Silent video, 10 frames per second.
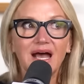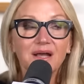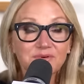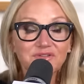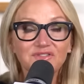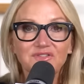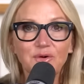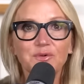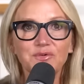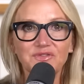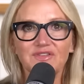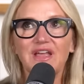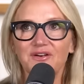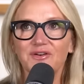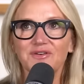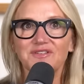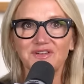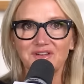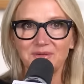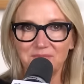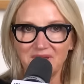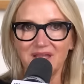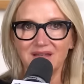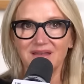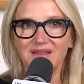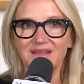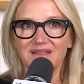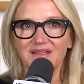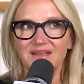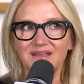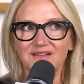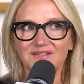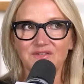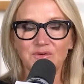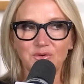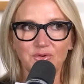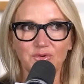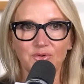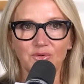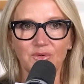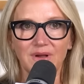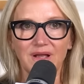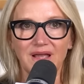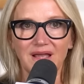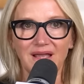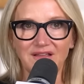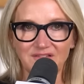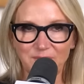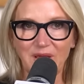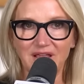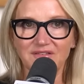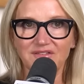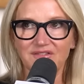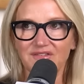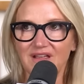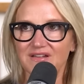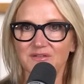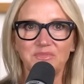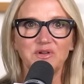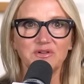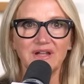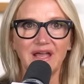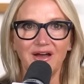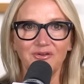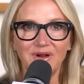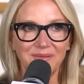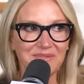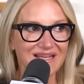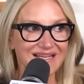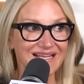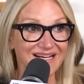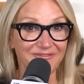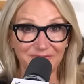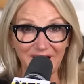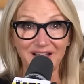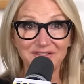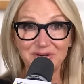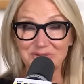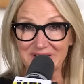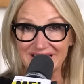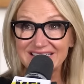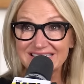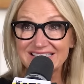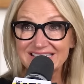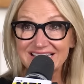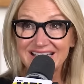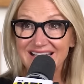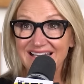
I was so scared to commit to a space and to build it out. I mean, a five-year lease,